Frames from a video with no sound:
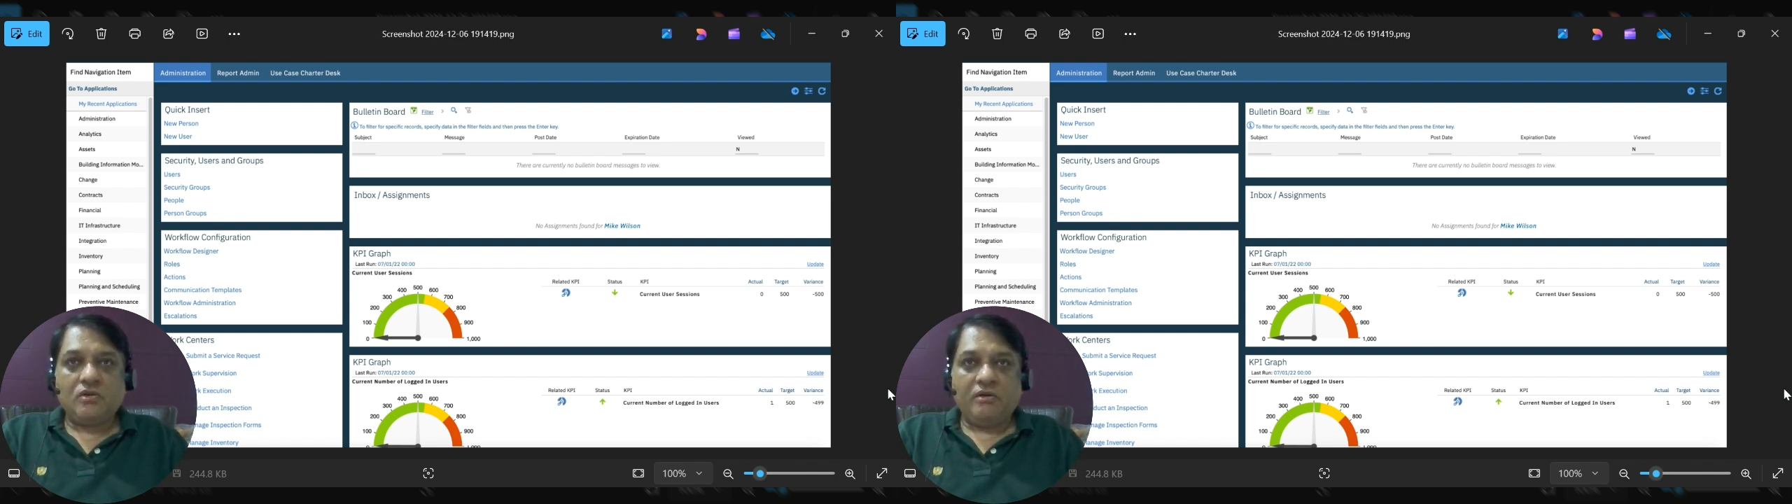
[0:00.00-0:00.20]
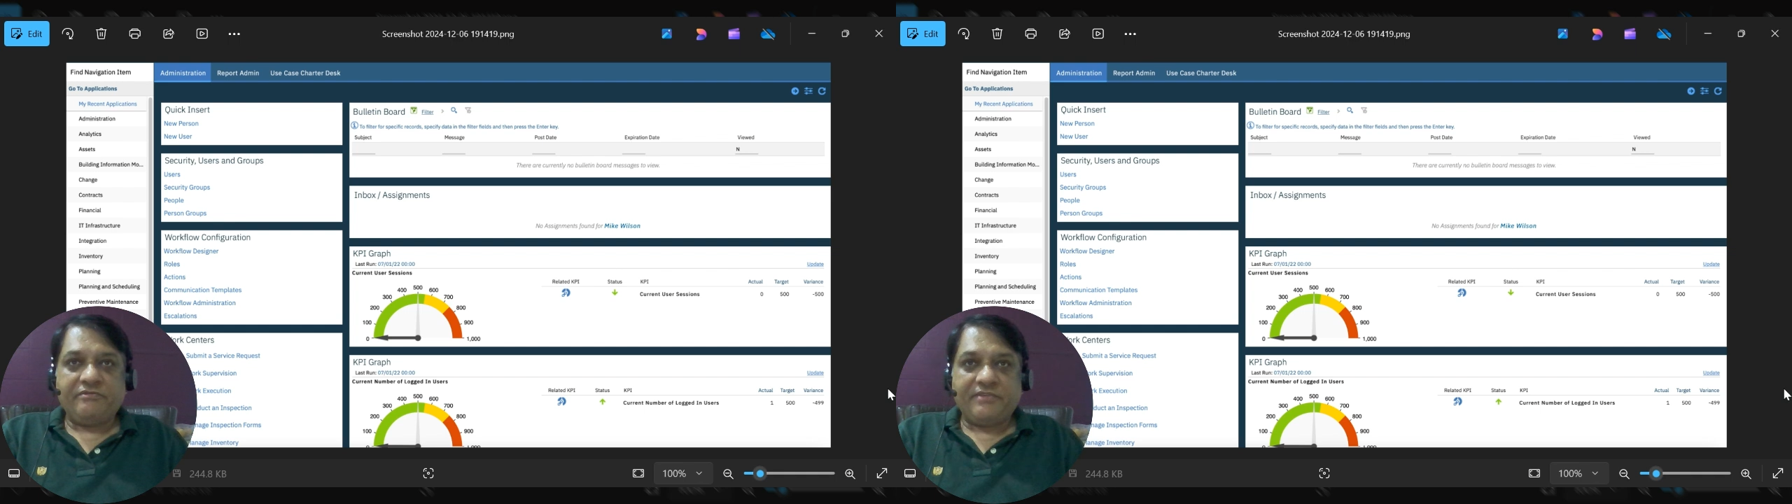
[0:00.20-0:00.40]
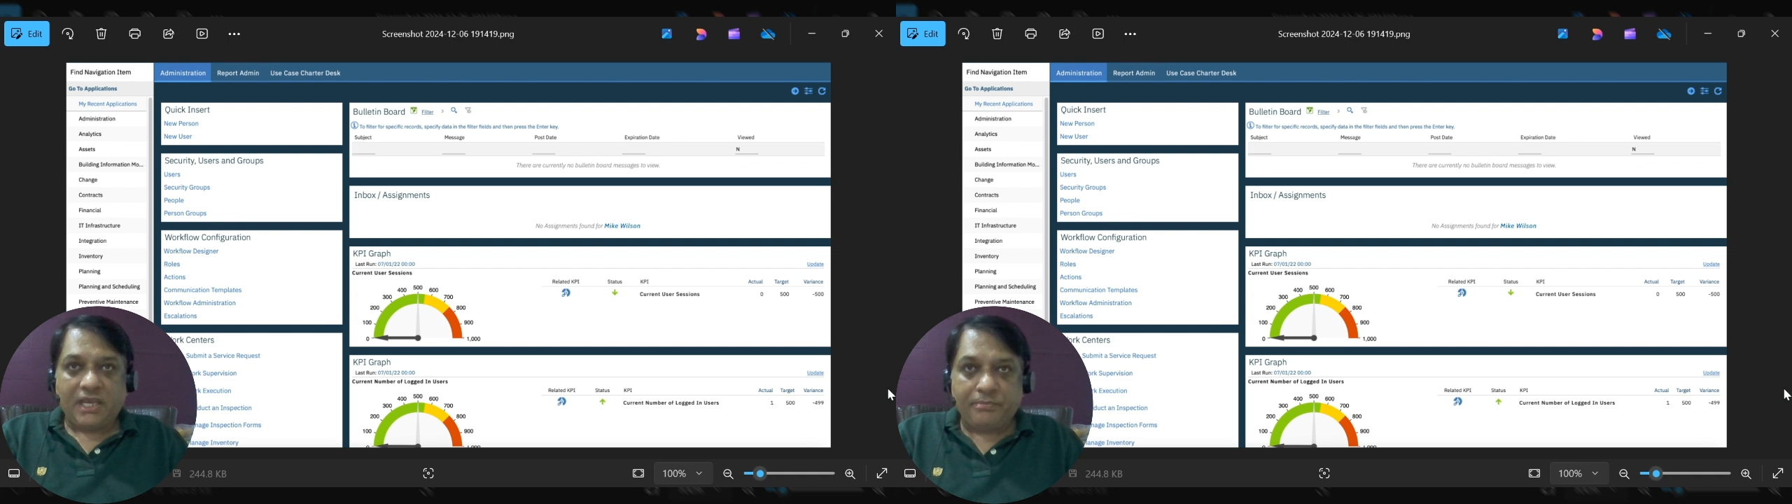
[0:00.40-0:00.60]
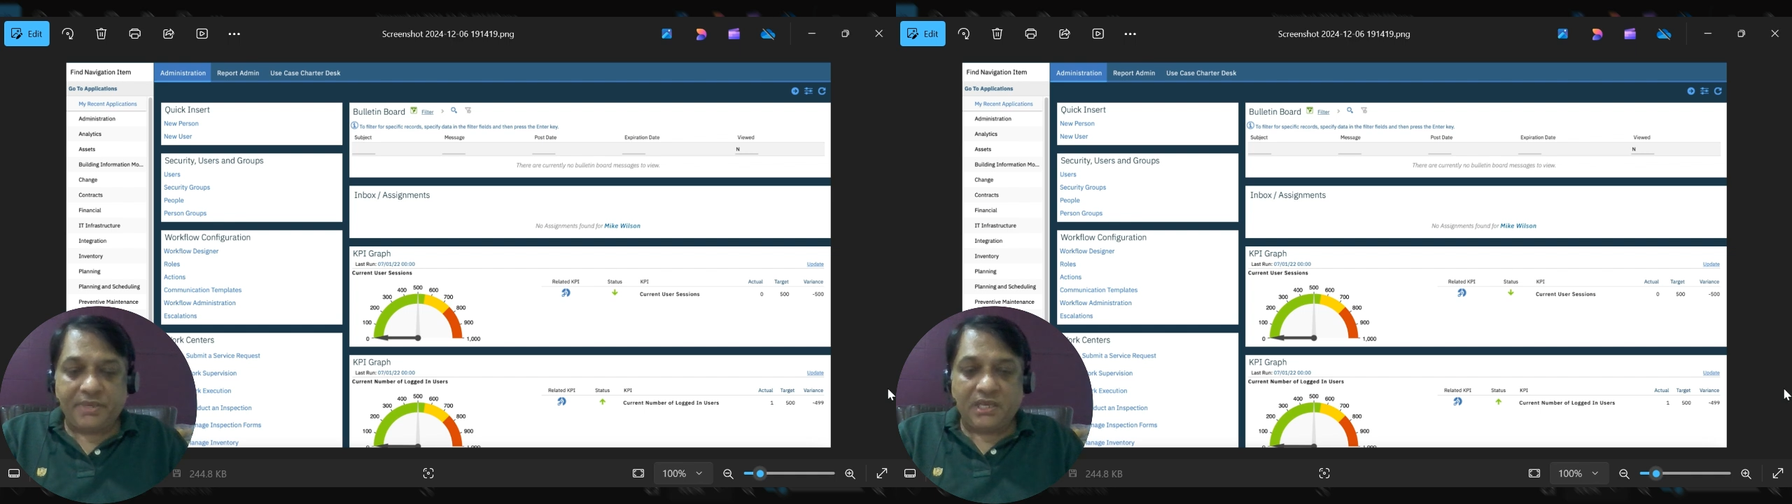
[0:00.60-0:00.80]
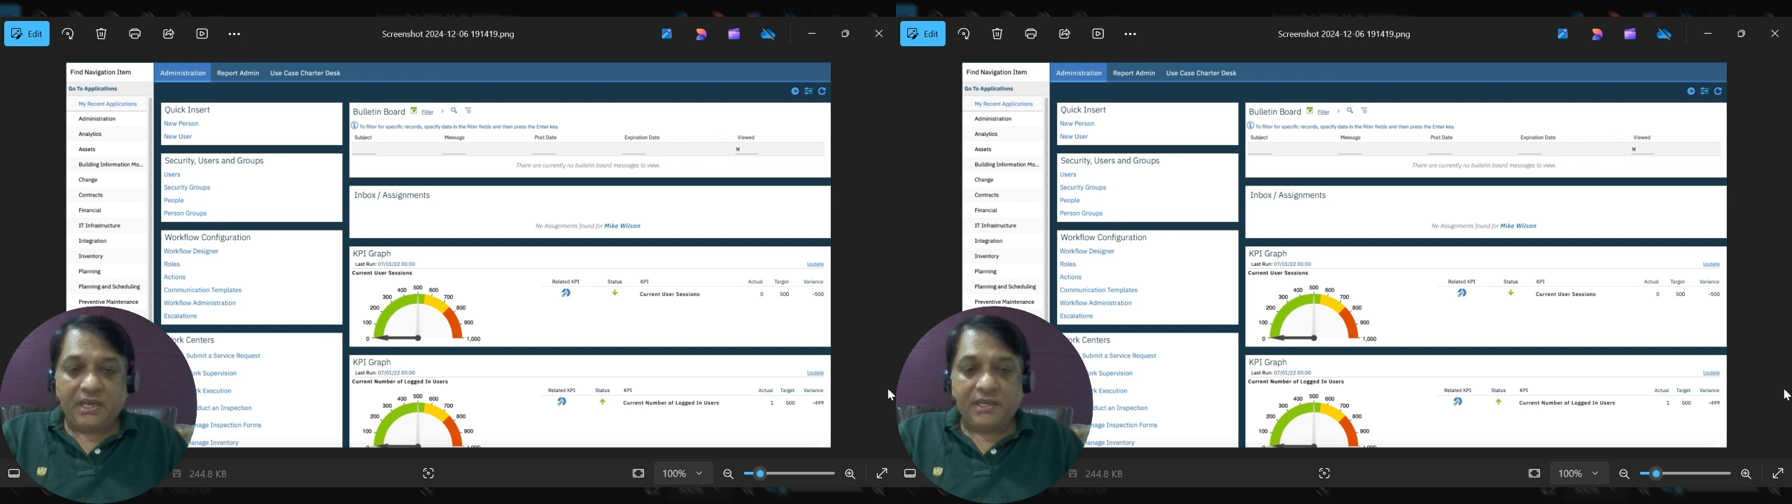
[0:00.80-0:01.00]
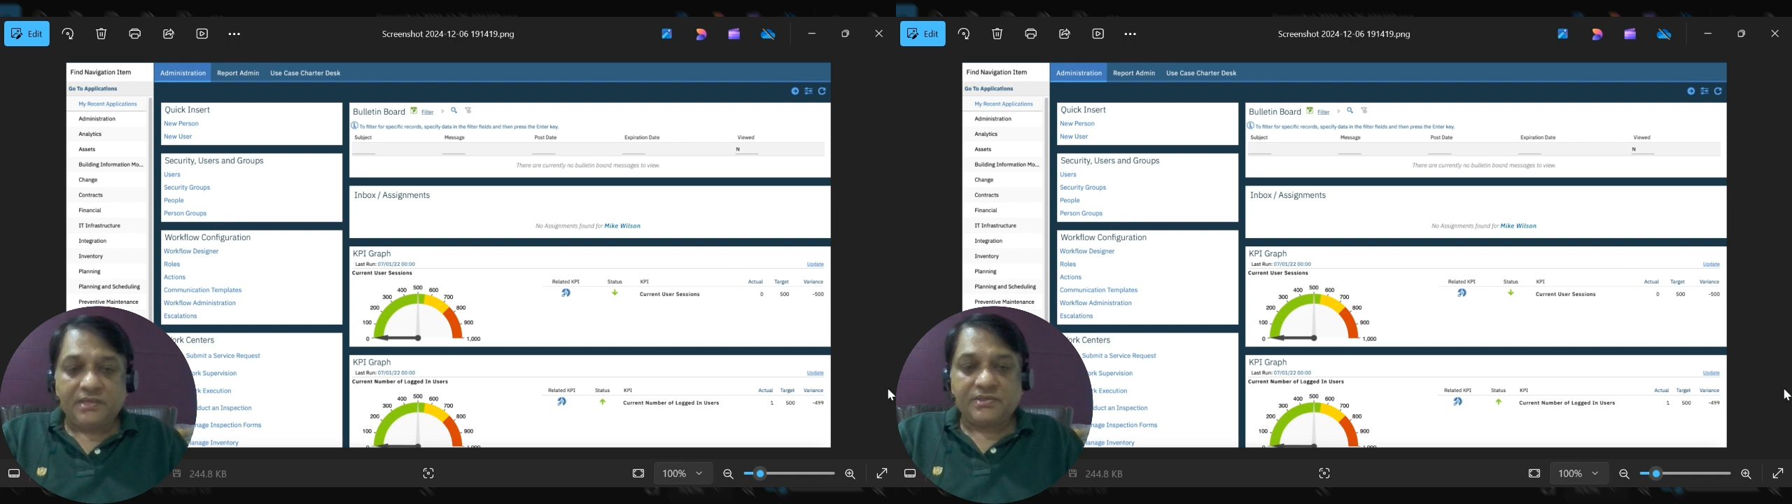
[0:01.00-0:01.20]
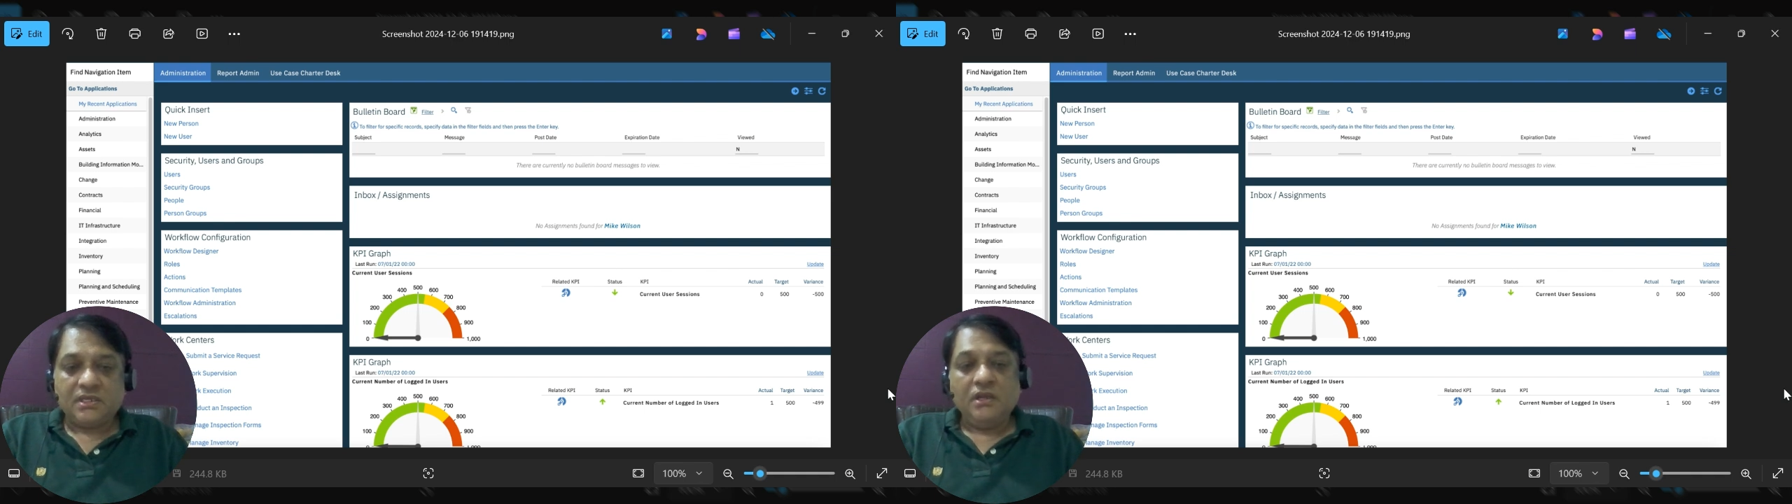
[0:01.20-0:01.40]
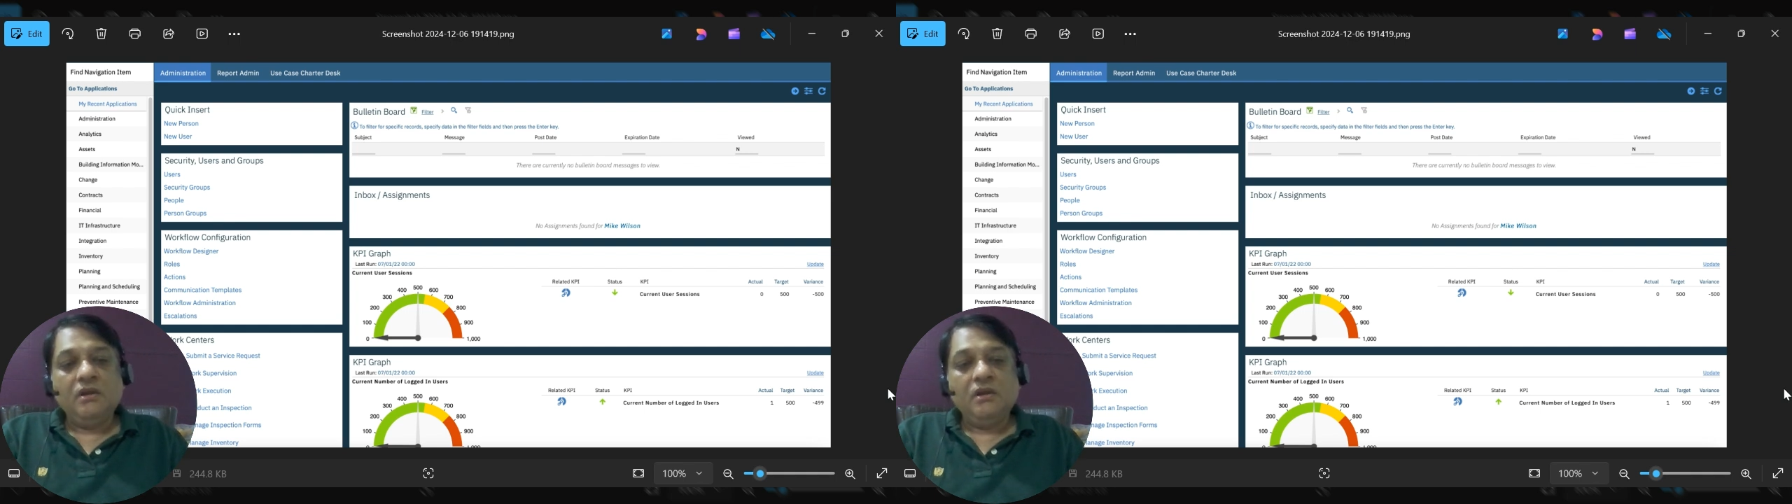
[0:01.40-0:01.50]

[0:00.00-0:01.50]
of KPIs